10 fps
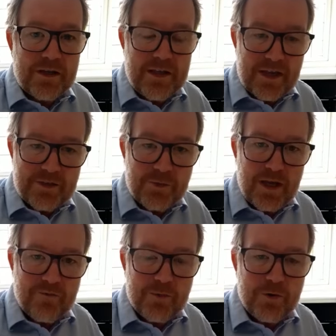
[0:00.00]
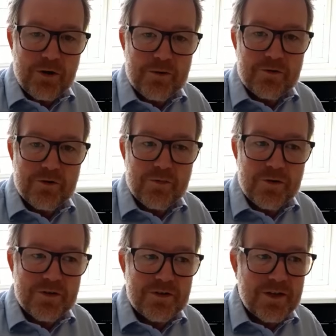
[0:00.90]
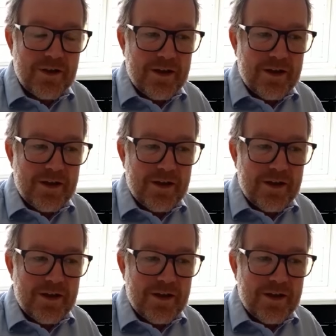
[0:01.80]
Yes, we have the permanent group with us,